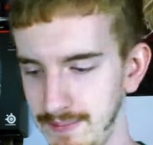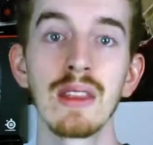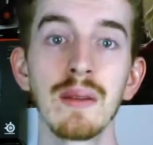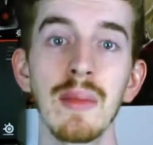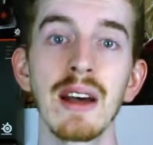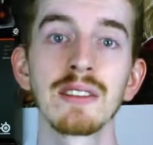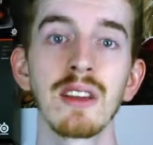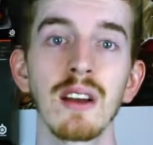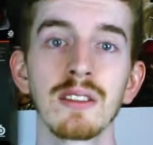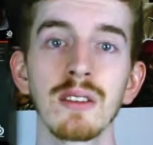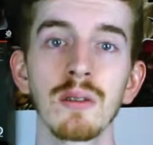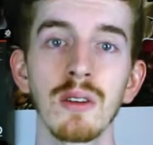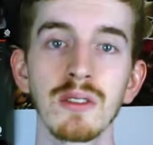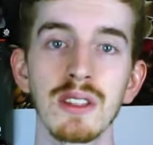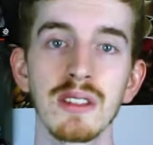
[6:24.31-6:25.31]
The mouse
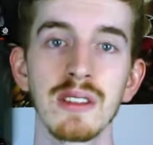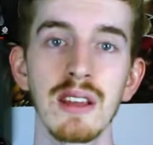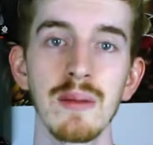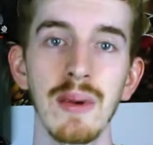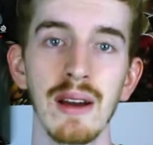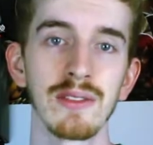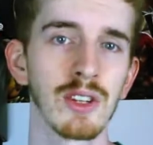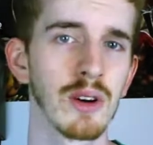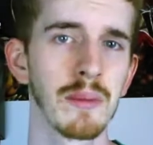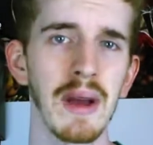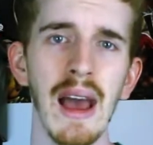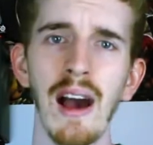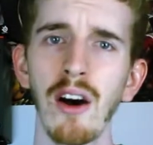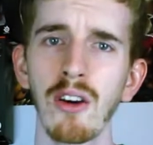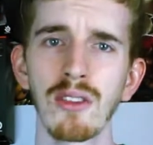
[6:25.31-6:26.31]
also goes to sleep after
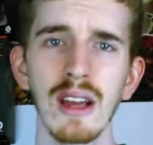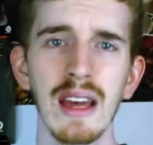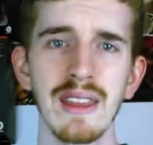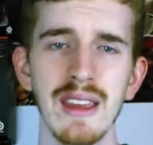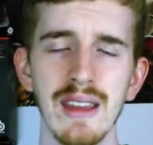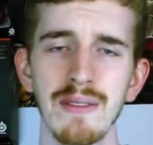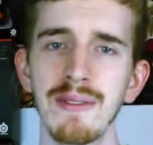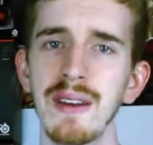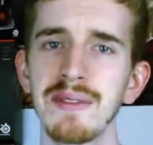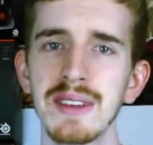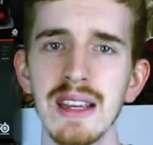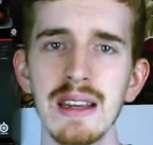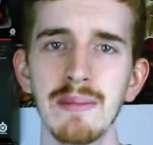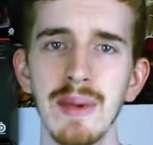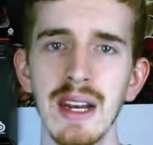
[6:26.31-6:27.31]
about, I think,
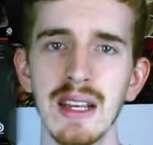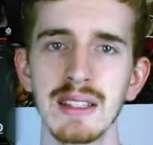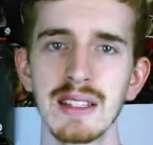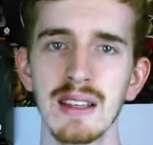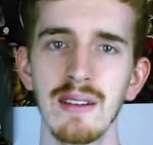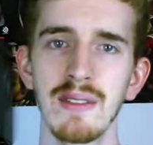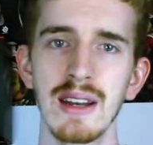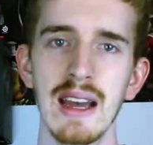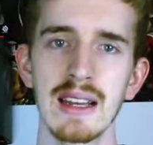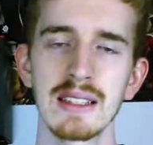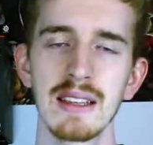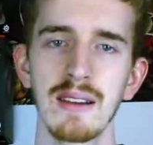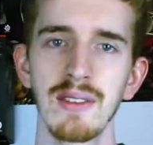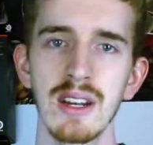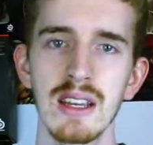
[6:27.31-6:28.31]
15 minutes of
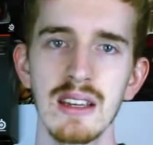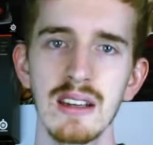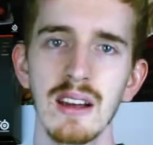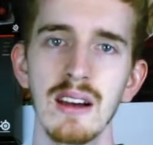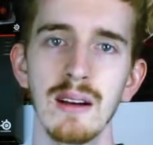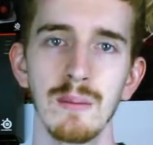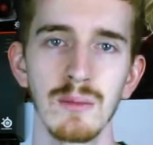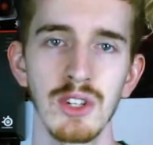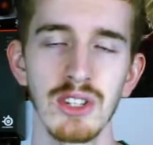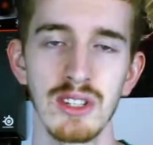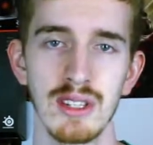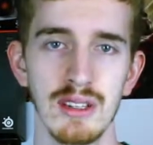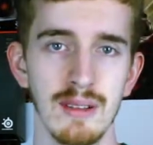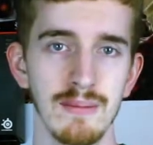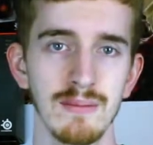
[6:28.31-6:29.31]
inactivity,
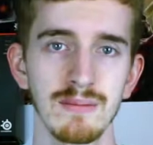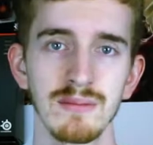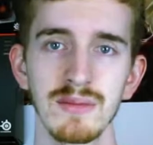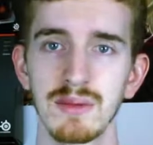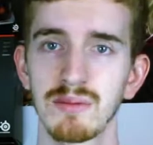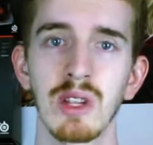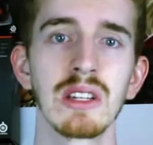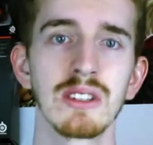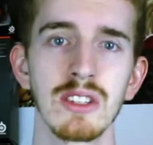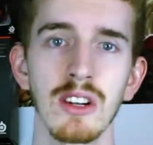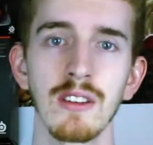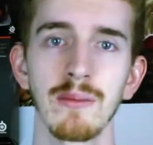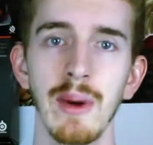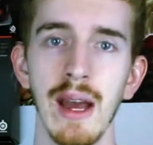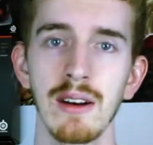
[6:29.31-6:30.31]
just to
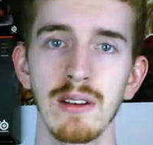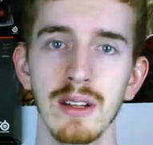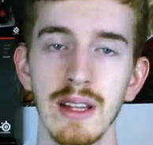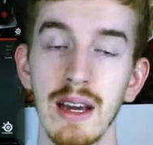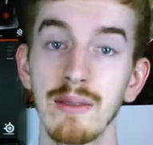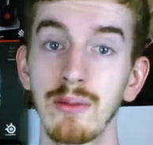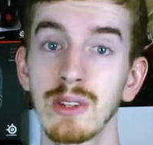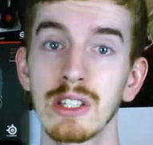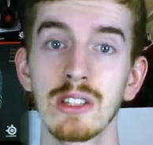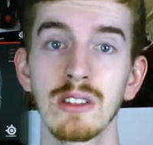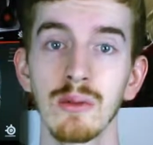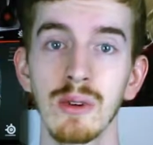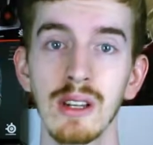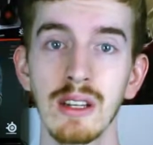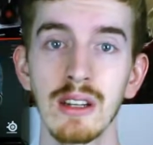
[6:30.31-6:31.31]
conserve battery life, which is
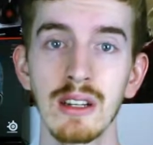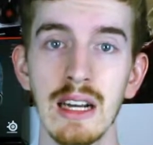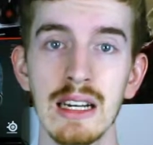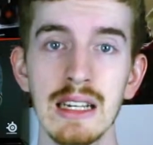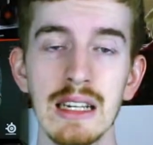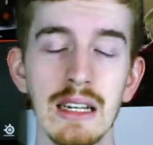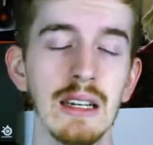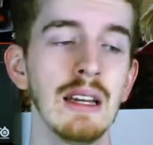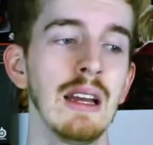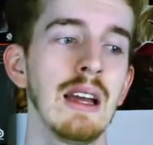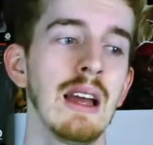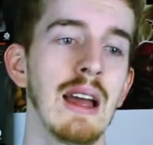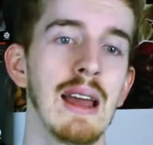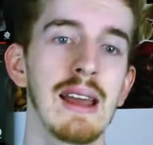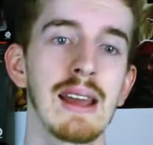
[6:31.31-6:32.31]
a really good idea.
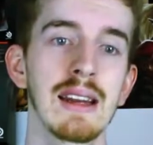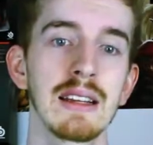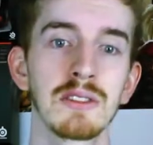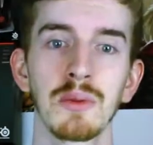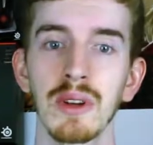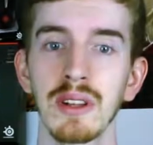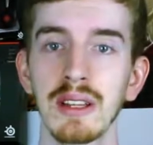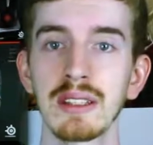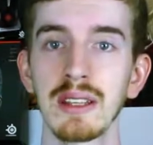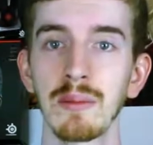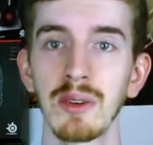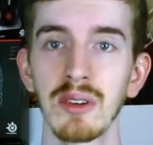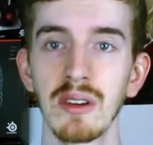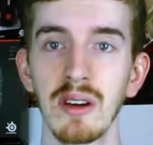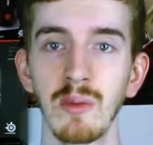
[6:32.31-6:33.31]
And it's really
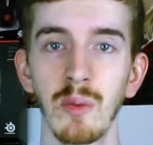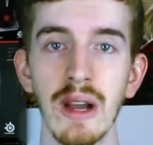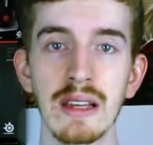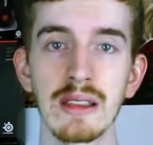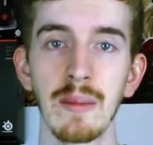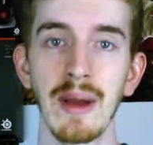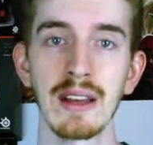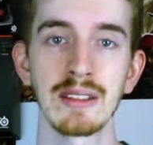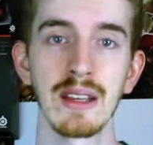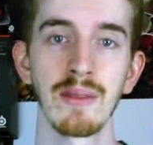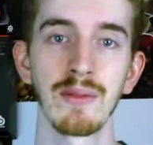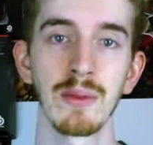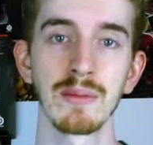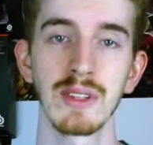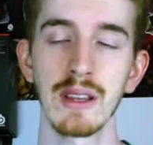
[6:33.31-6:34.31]
simple to wake the mouse
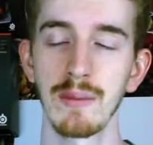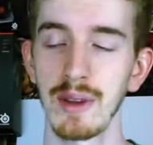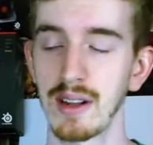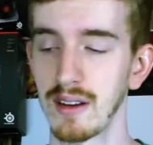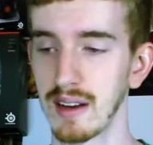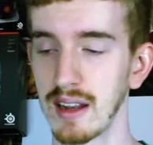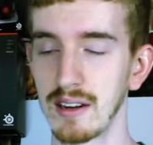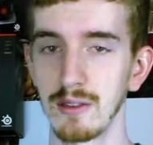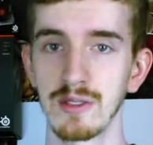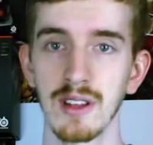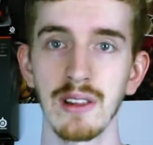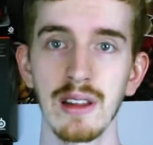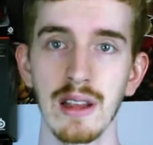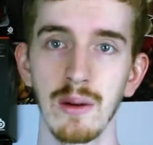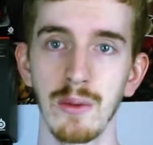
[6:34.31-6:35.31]
up from sleeping. All you gotta do is
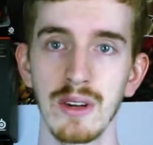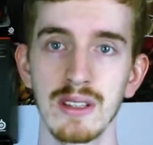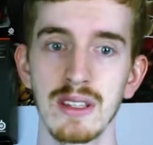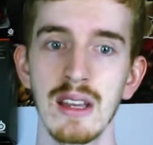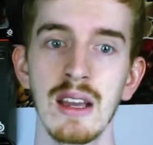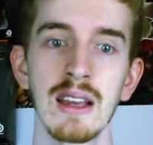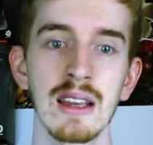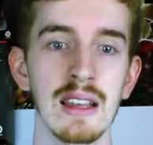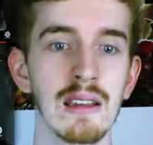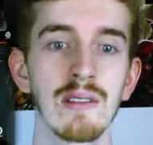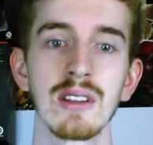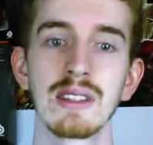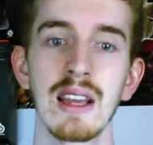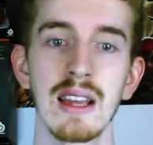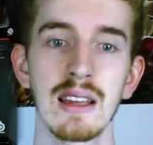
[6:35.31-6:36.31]
click it once, give
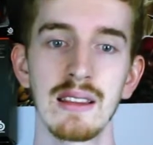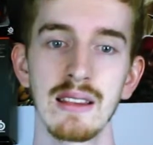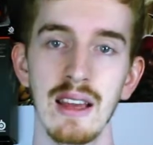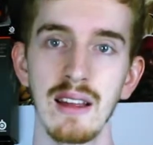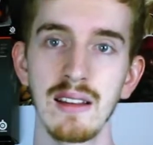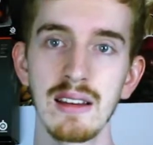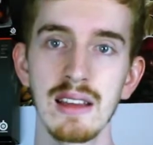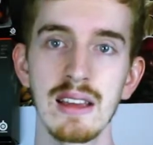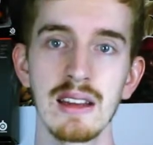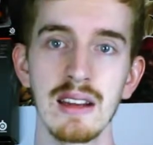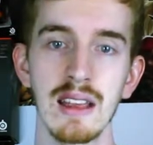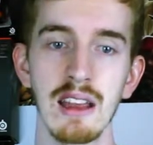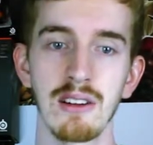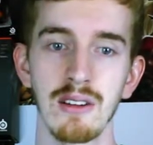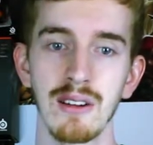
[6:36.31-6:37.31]
it a second, the LED
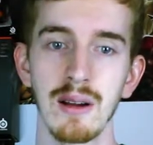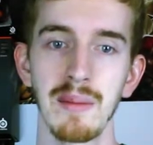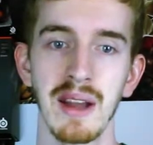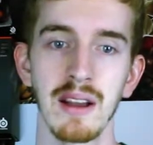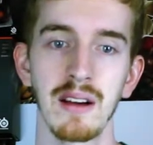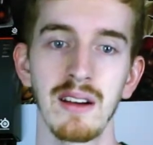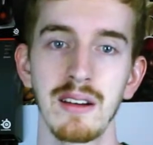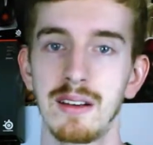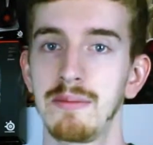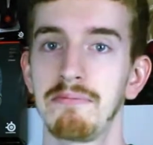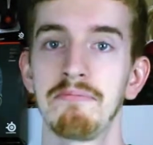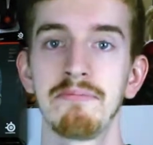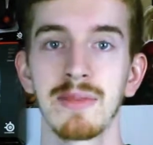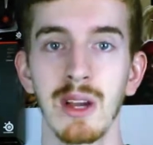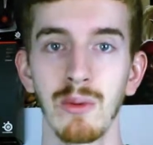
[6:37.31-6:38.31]
indicator will come back on, and
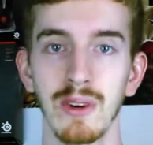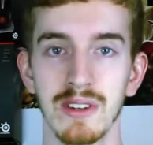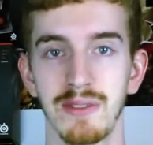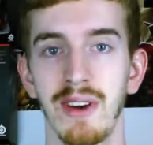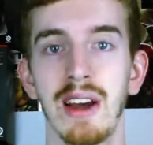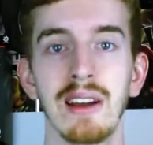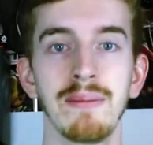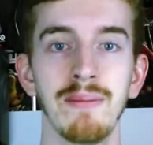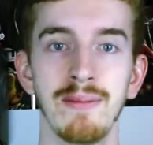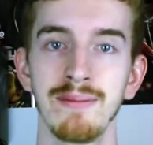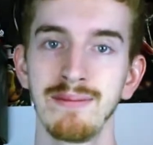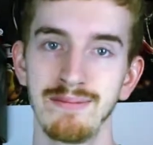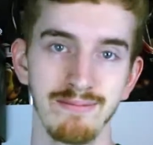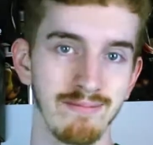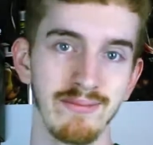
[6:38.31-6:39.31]
it works fine.
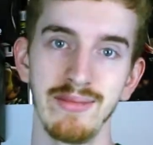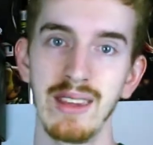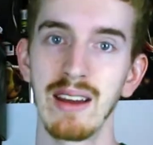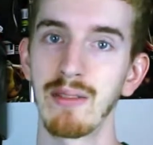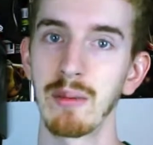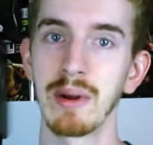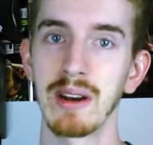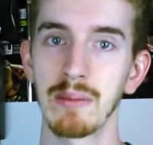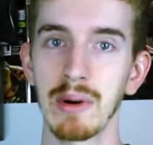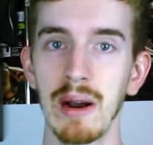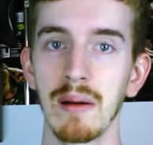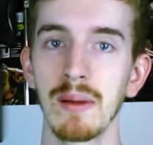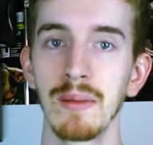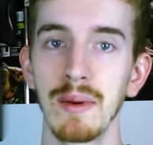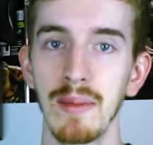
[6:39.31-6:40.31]
Never been a
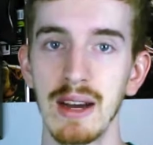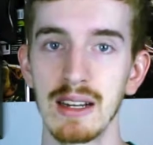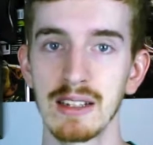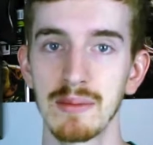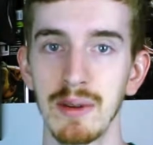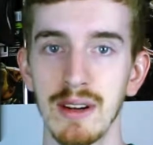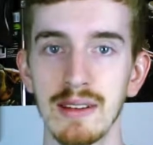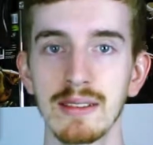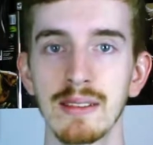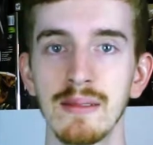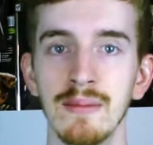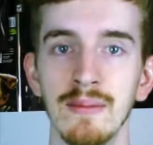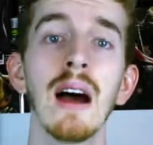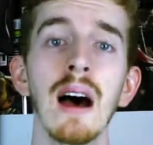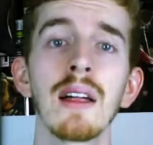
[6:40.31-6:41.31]
problem in my experience.
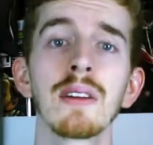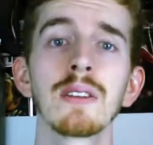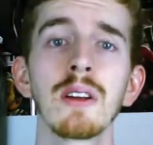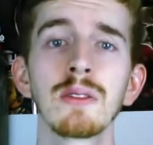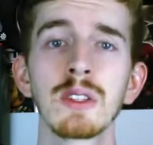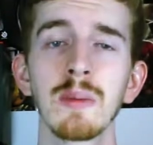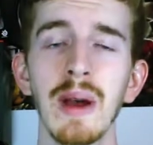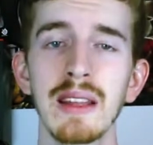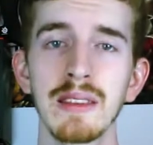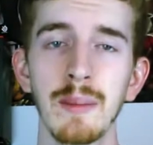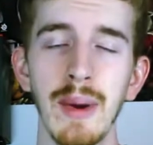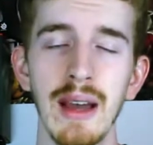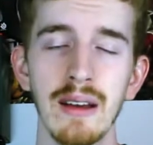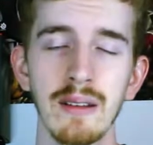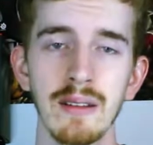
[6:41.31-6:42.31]
Other notes about the
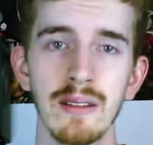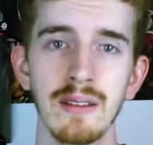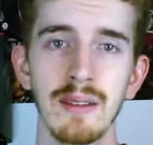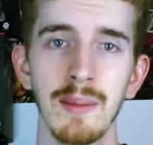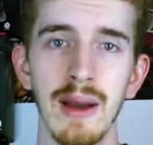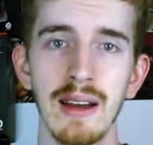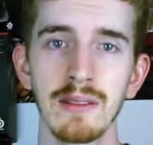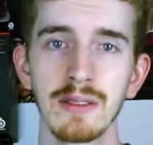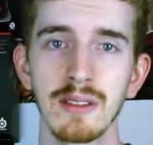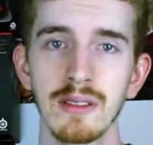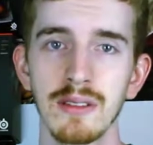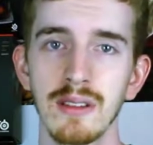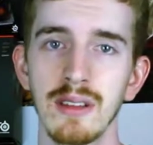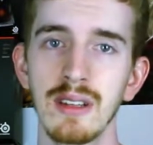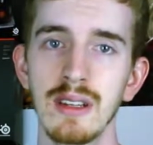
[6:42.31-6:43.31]

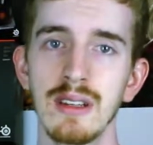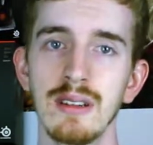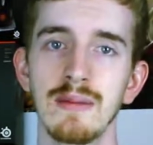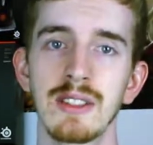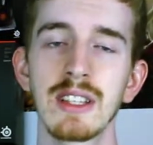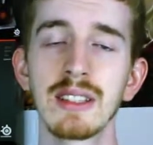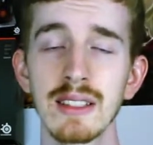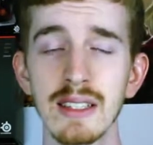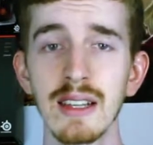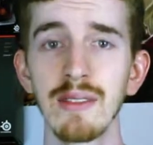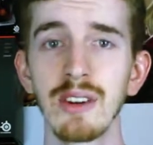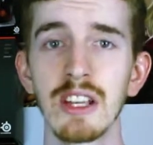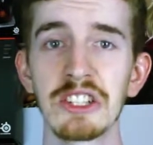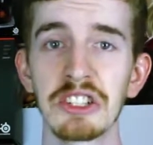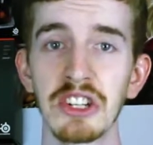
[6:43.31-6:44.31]
mouse, the
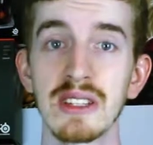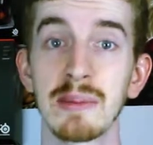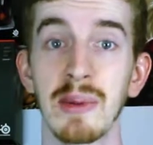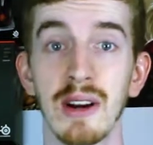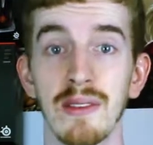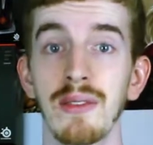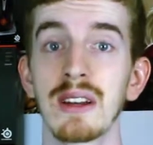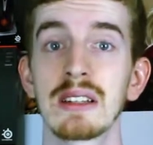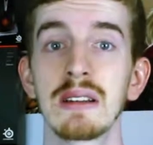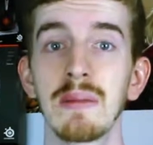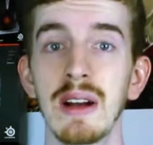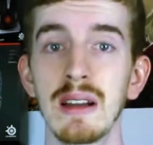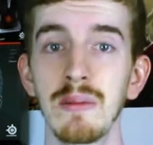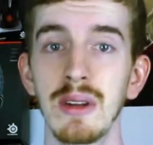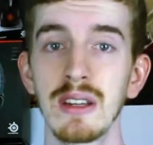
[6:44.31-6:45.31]
sensitivity is just perfect in
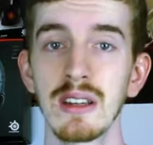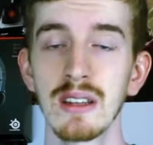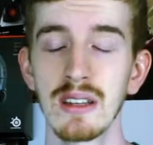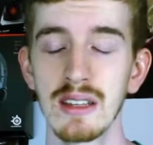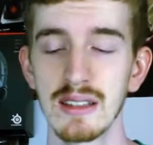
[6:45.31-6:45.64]
my opinion.